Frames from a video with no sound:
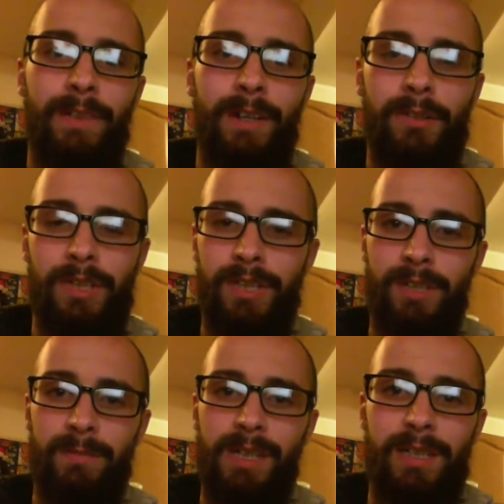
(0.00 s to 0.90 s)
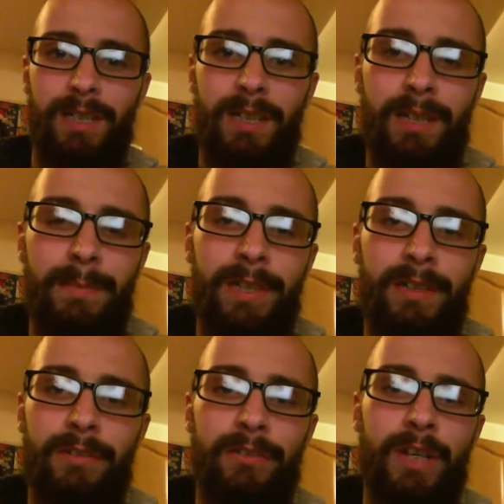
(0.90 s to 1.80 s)
"I'll send you some nicotine. Let me know
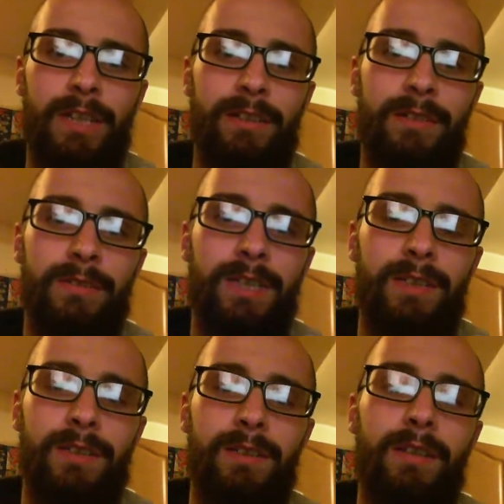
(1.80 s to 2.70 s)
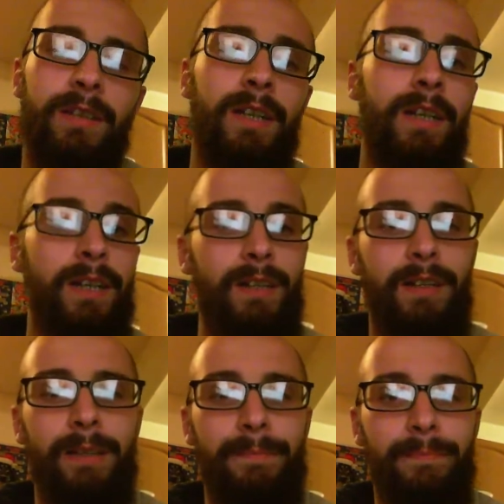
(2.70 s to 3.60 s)
your address, and I'll send it to you."
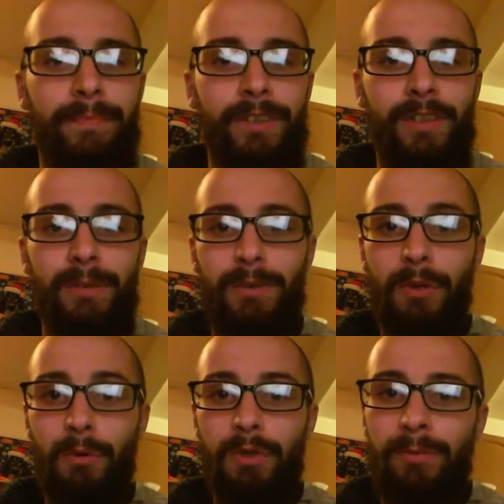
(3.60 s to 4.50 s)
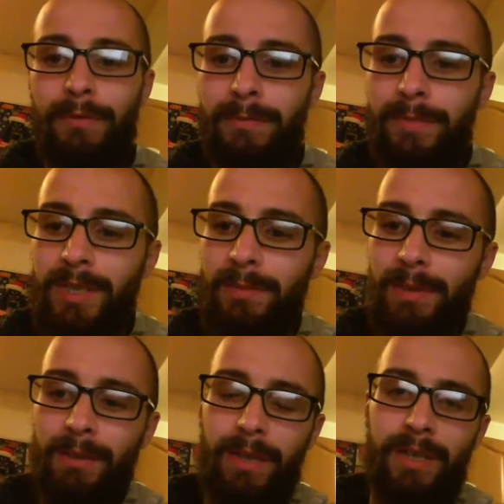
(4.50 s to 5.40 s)
Um, so that was awesome. He sent me
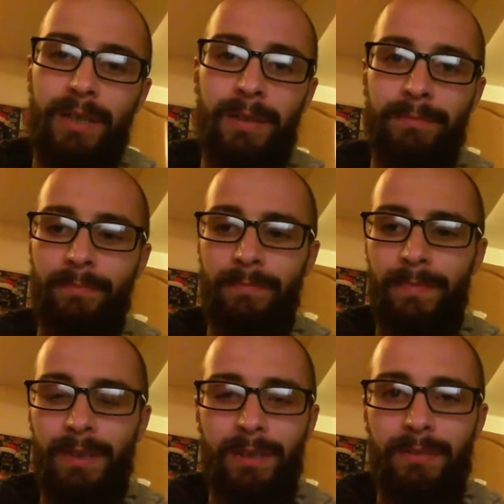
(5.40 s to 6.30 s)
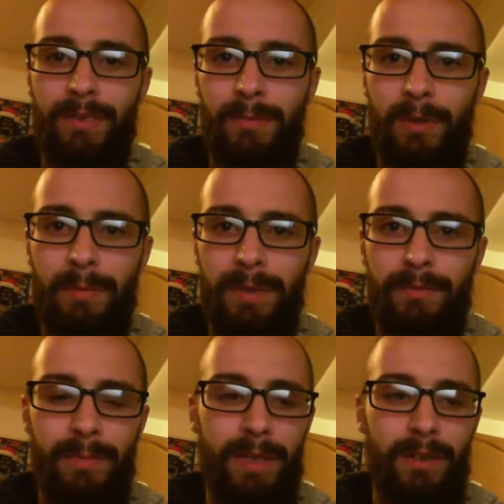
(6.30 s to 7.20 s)
like, I think it might be
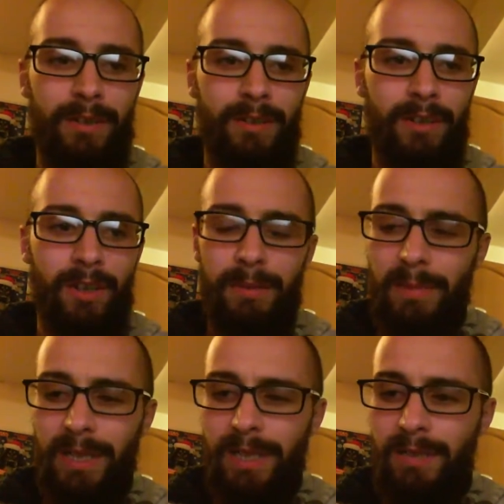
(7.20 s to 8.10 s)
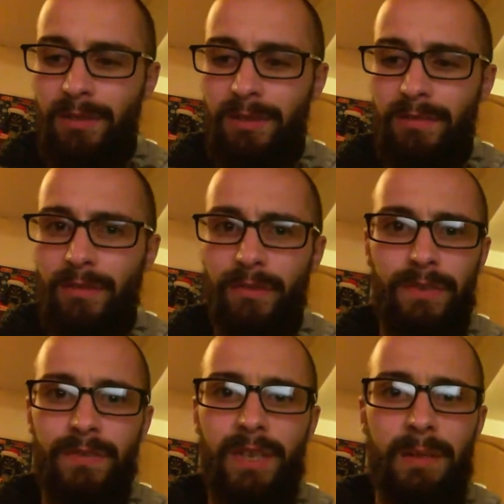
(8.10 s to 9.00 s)
even be like 30 milliliters or something, or
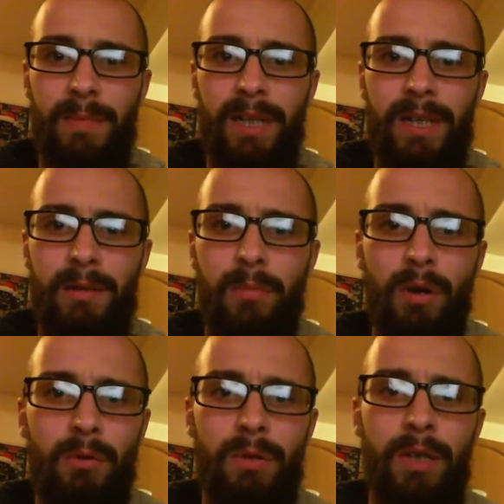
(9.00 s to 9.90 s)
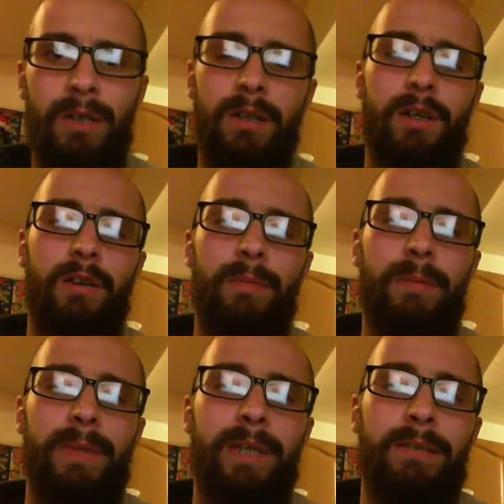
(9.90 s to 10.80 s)
15 milliliter bowl. Can't
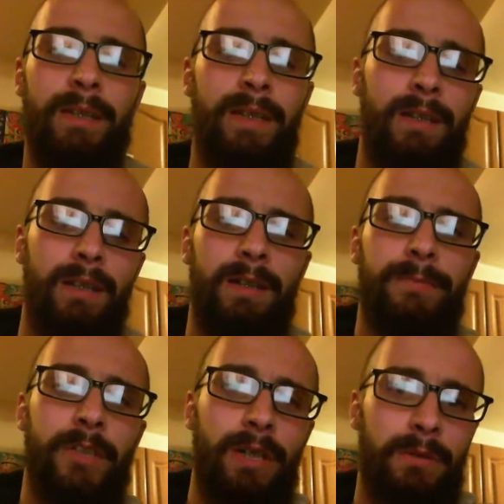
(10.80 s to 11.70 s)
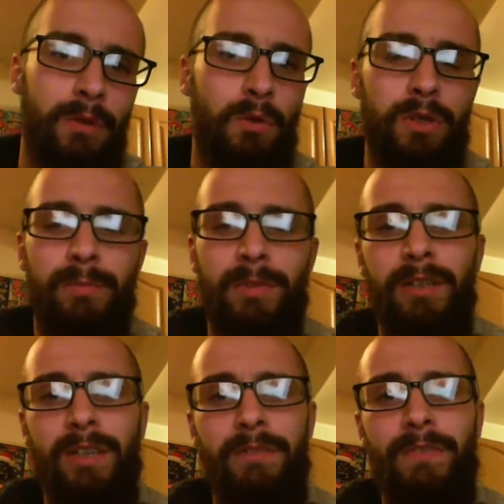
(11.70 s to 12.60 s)
remember now. Um, so that was awesome.
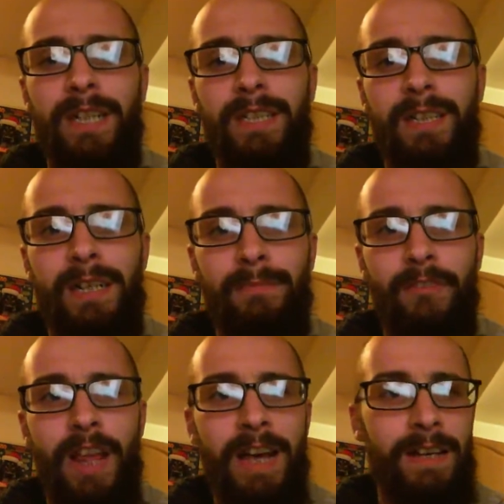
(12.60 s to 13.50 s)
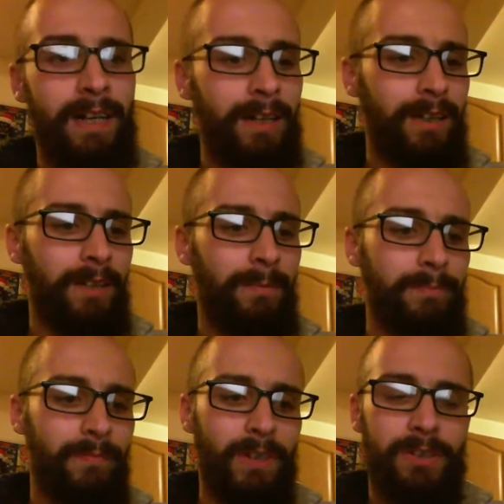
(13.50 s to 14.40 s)
So thanks to him for that.
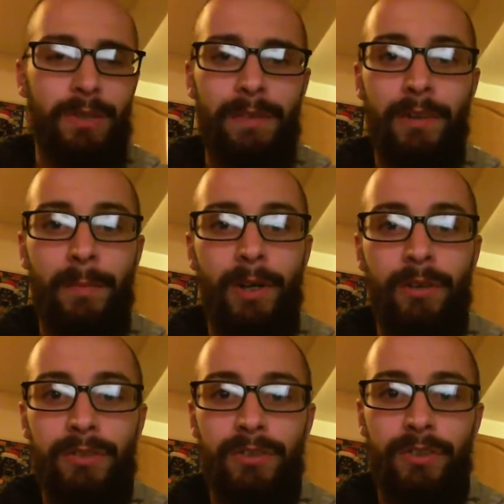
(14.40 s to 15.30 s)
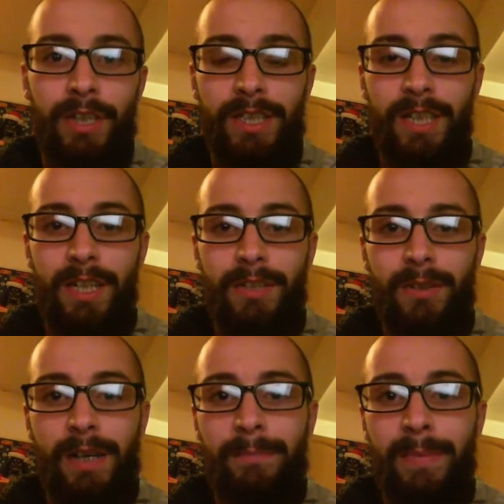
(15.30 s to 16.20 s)
Um, I still haven't got my concentrates yet, so
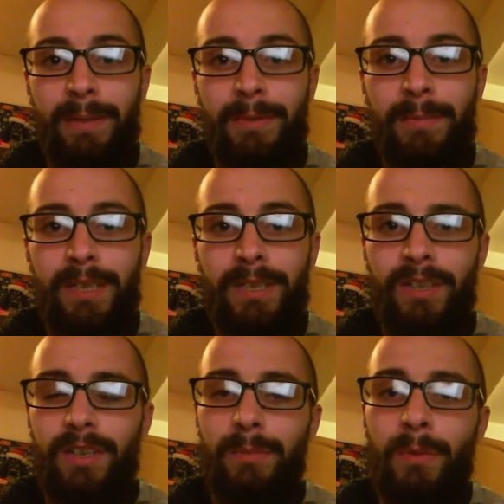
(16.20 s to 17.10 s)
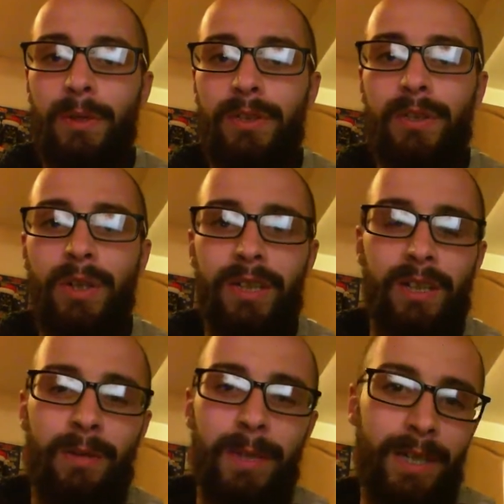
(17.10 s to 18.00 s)
I haven't been able to mix anything. But when I do, I think
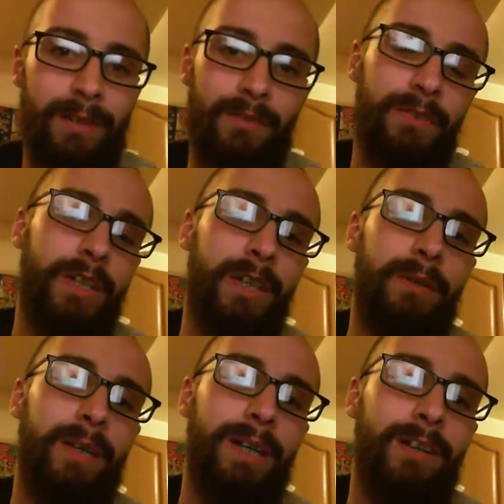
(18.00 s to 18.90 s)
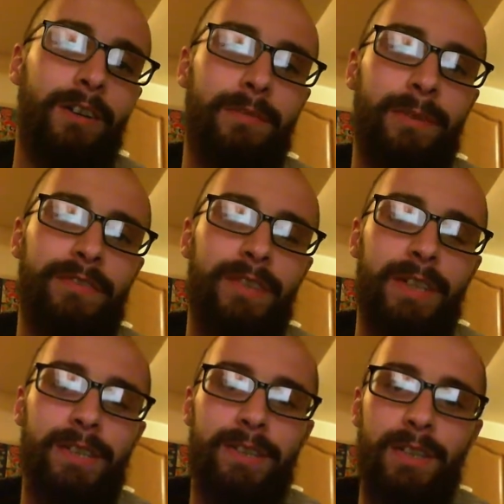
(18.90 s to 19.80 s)
I'll make a little video of my
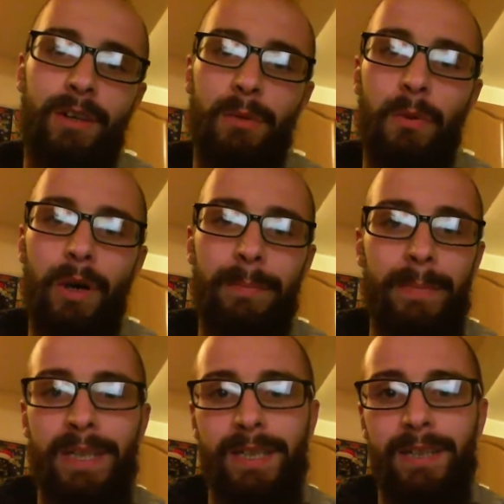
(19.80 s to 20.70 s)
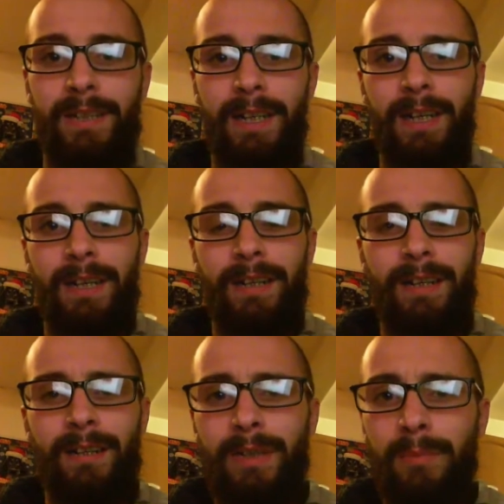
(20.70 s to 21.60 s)
first DIY mixing. Uh,
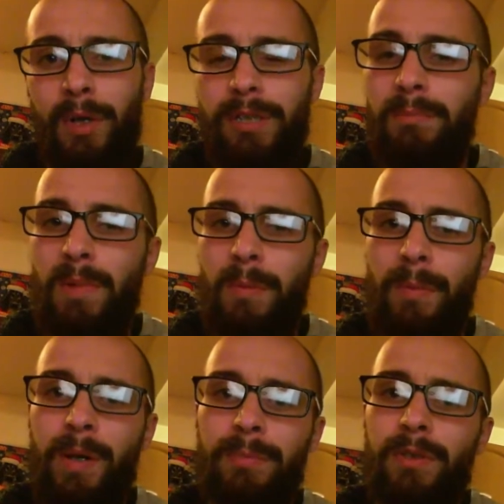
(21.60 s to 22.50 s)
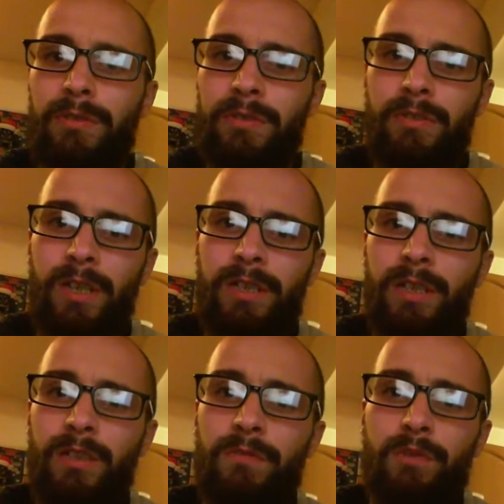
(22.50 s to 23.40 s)
I'm going to buy some mum and pops concentrates
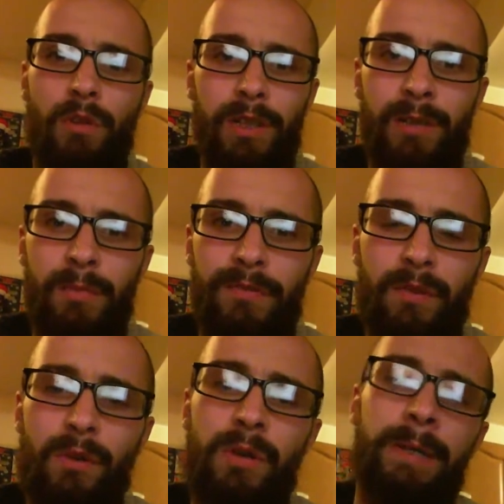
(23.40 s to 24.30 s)
because I've tried them before